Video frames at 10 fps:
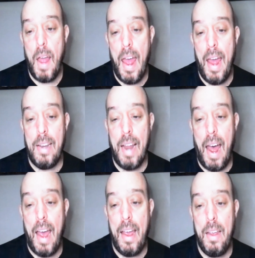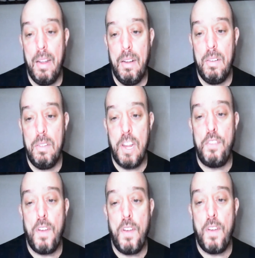and I there's
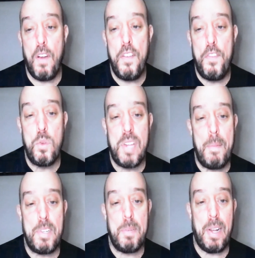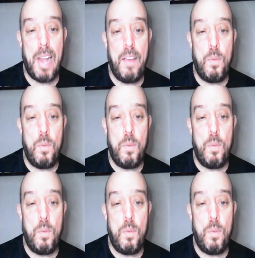very few times in my life